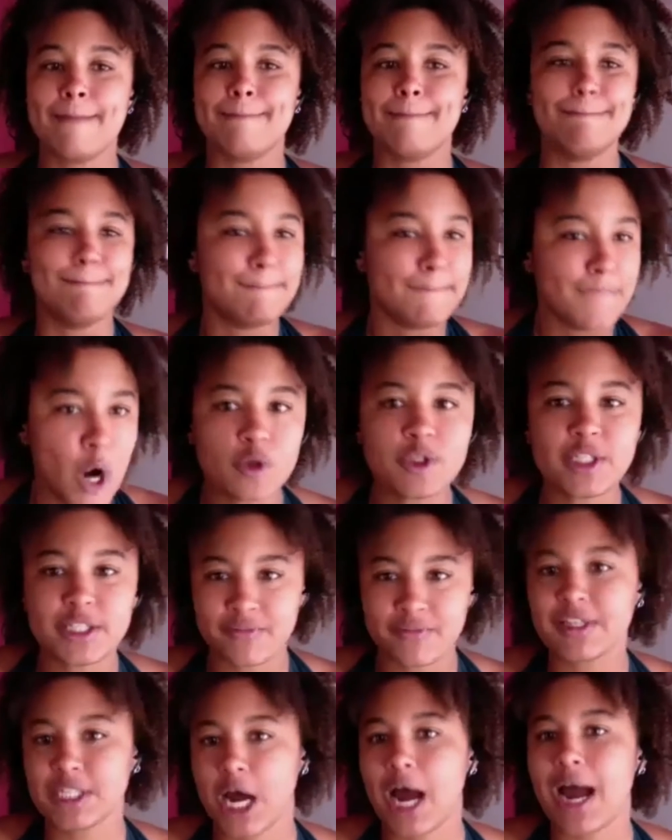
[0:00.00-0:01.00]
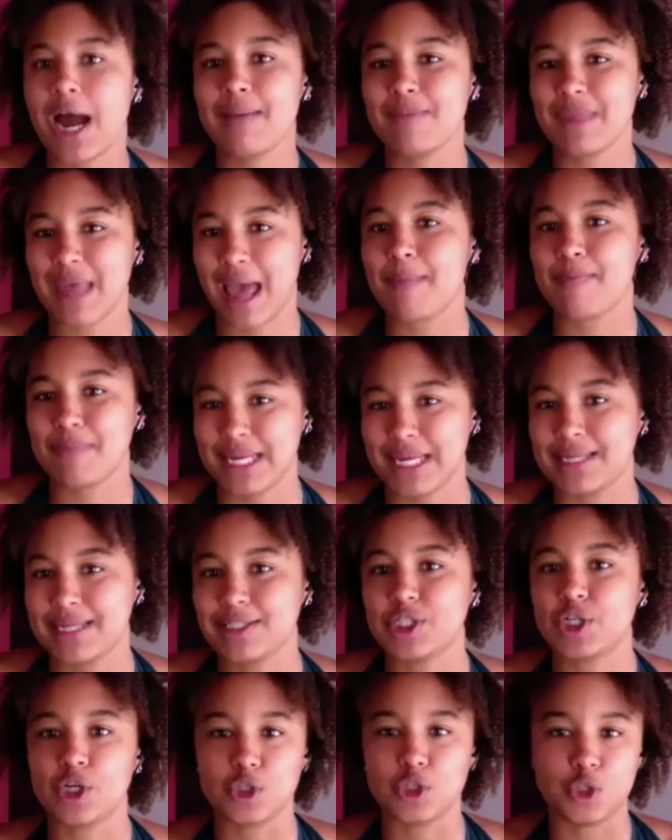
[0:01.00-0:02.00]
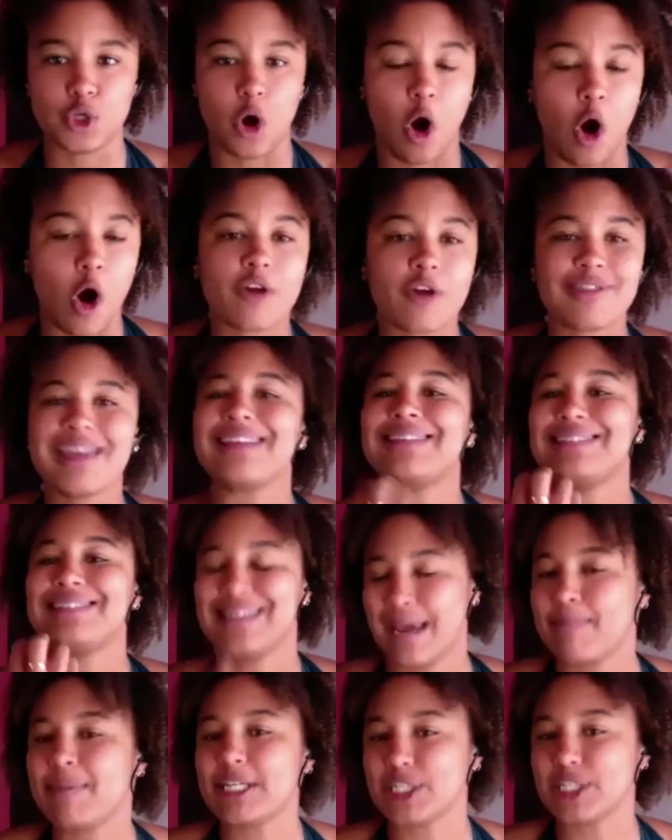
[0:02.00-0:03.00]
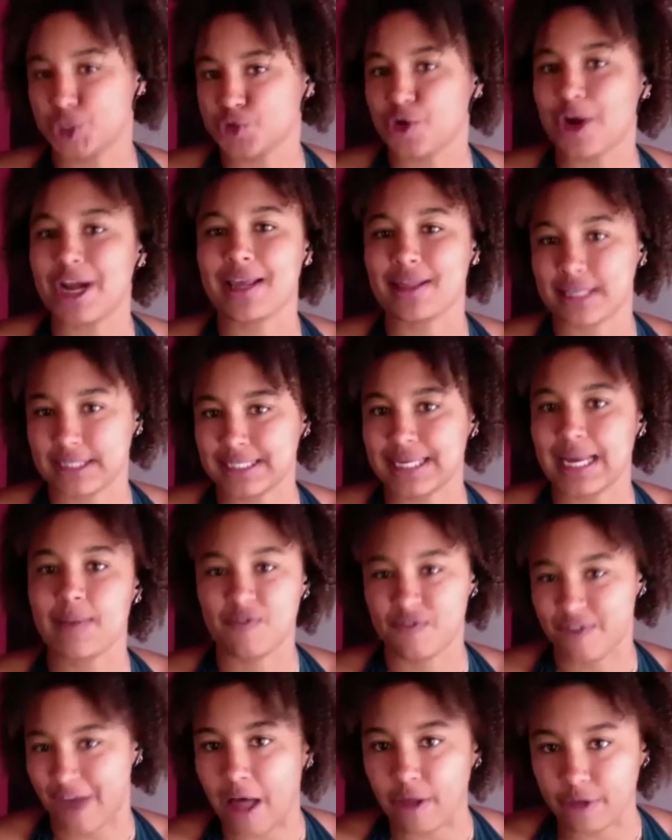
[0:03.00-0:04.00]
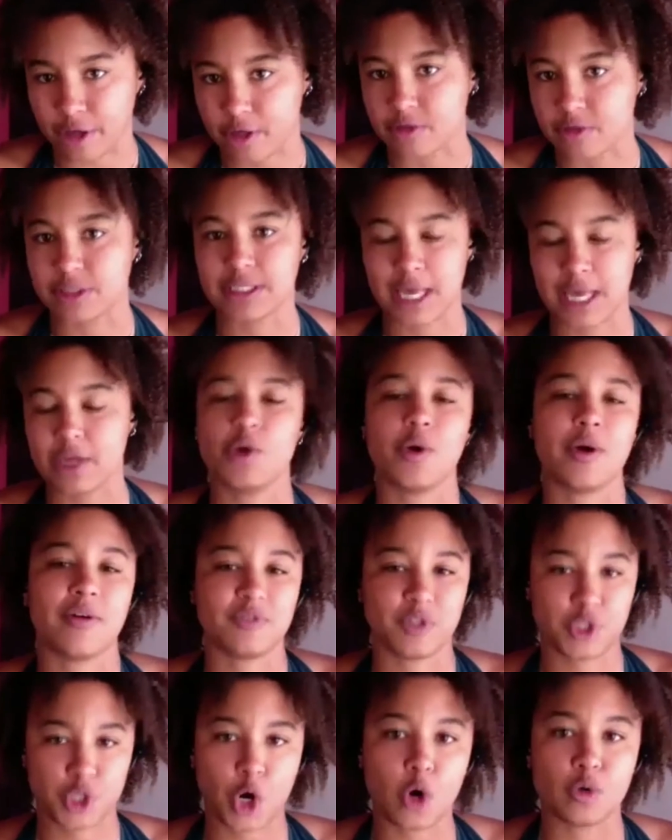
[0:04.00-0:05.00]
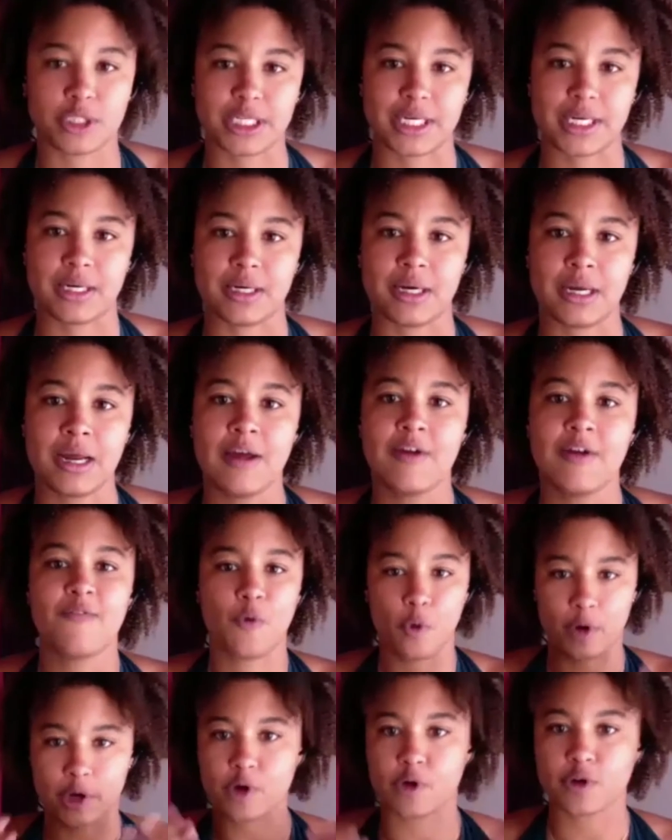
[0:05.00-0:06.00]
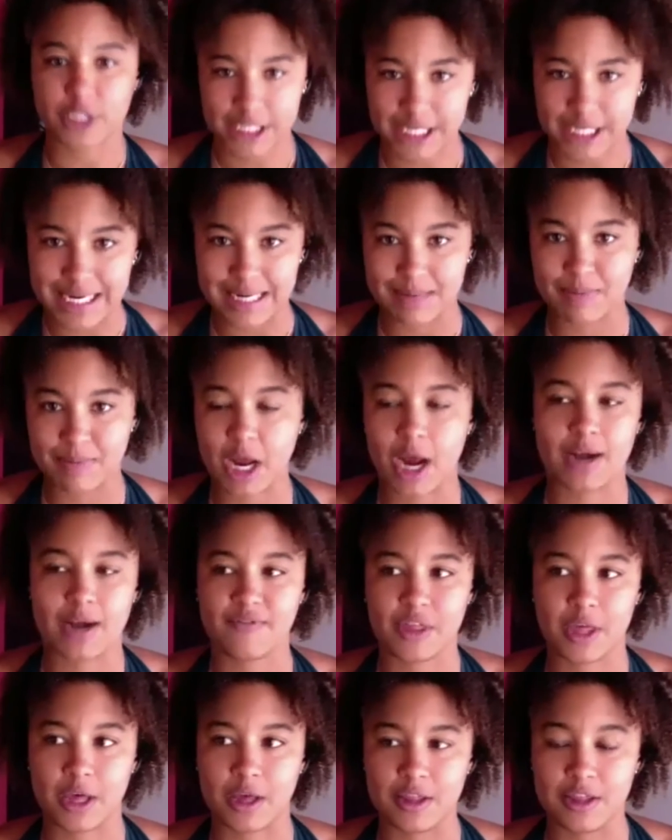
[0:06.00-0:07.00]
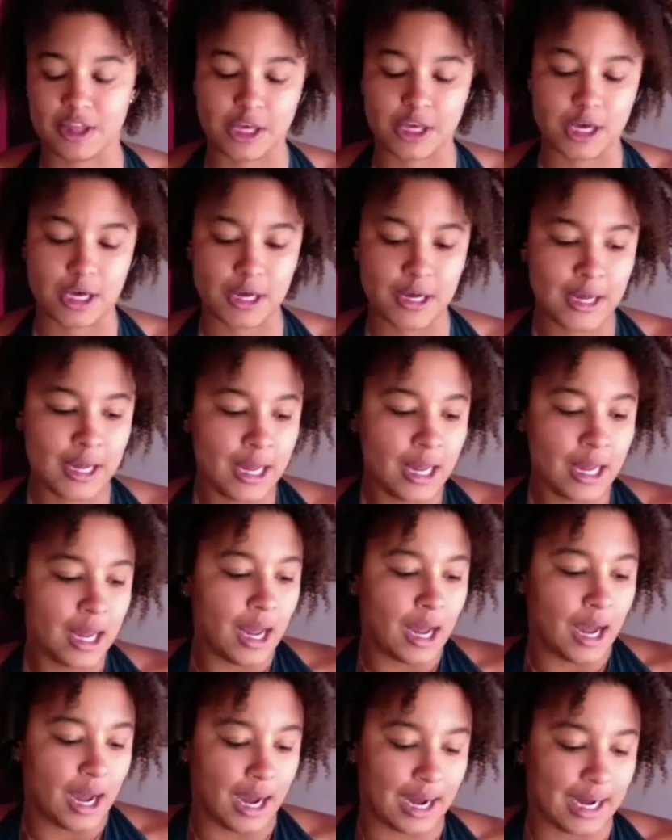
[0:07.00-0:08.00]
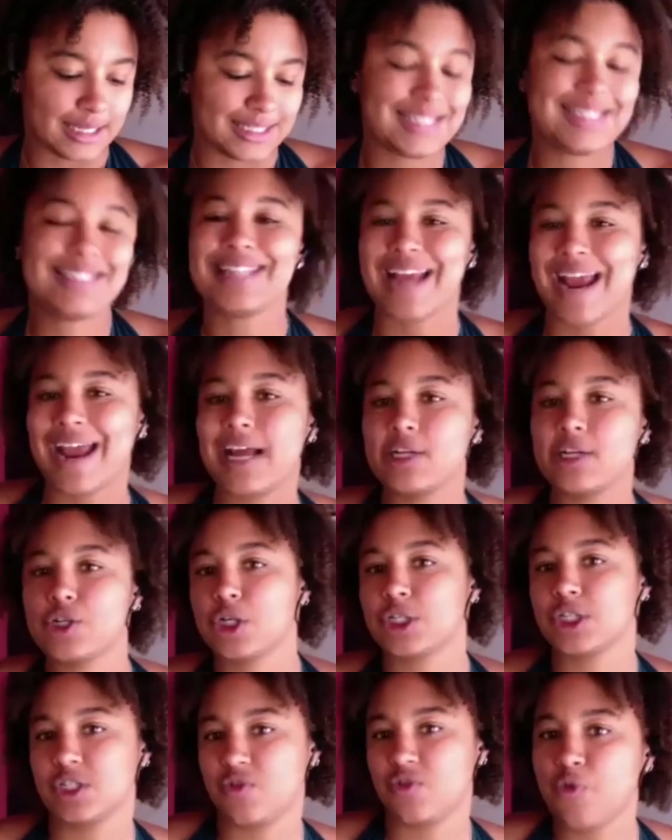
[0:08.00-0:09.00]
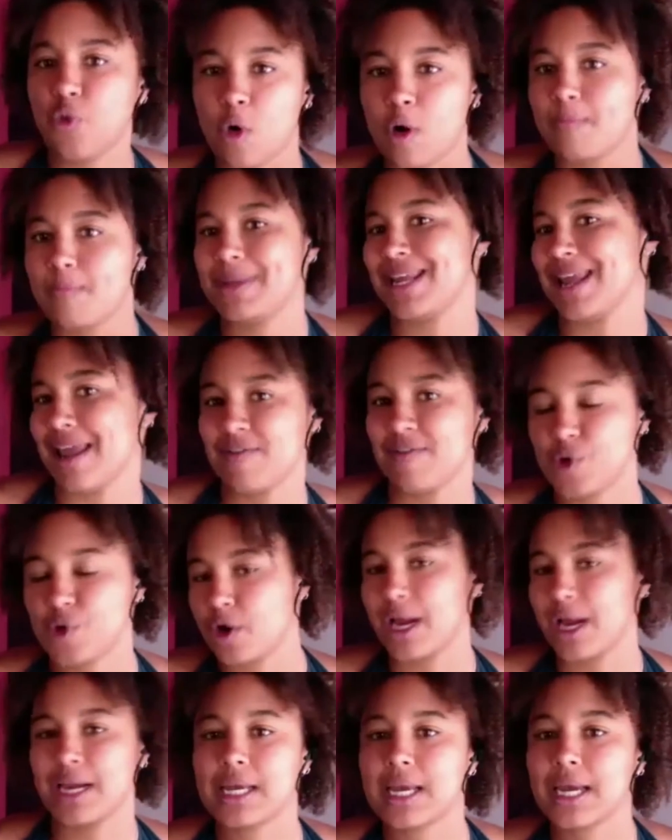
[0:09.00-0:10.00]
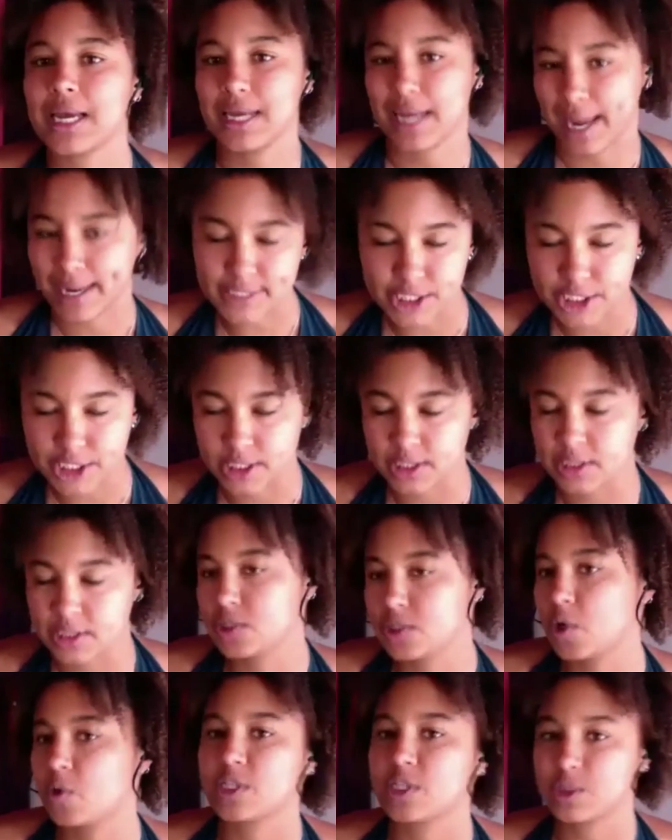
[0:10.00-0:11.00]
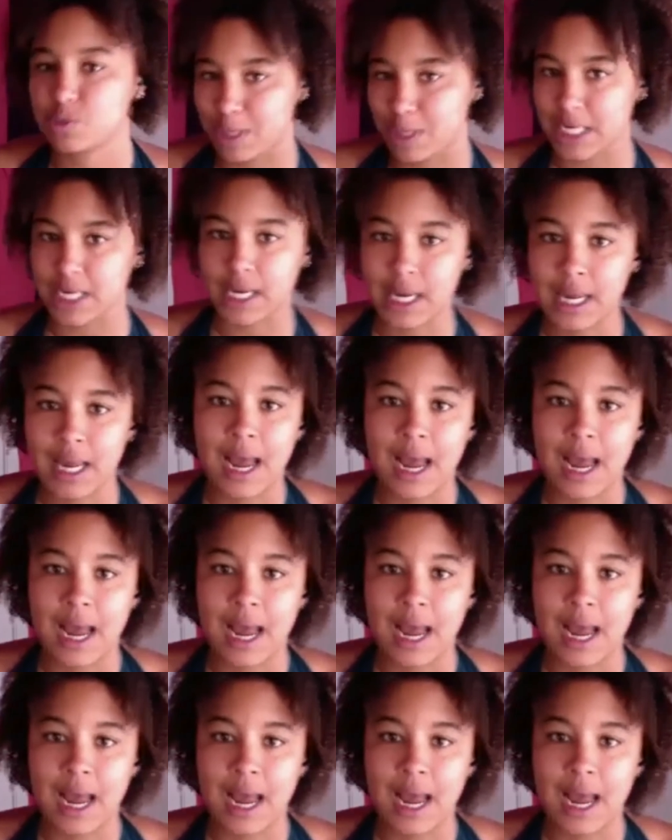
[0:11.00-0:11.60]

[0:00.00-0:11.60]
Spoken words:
most of the time that means, are they demonstrating the same values that you have chosen for your team, kind of the standards for behavior and connection, so to speak.